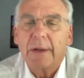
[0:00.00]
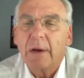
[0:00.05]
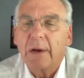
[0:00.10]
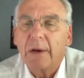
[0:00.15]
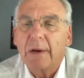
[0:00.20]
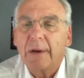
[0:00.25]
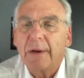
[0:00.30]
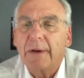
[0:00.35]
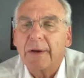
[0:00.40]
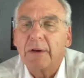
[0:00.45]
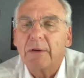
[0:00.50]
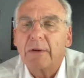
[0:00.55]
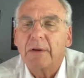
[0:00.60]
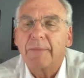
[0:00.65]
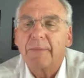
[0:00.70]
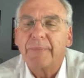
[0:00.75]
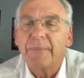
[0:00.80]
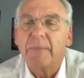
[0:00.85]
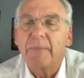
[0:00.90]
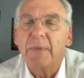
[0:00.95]

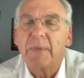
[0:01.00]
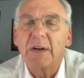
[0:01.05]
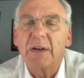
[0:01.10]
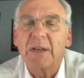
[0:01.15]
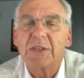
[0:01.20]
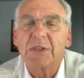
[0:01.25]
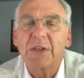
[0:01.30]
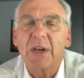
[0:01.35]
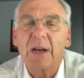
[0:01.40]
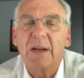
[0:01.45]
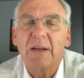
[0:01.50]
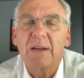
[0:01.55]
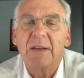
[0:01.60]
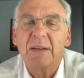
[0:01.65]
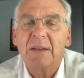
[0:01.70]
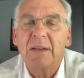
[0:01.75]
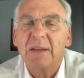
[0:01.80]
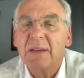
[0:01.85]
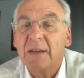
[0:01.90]
Mélissa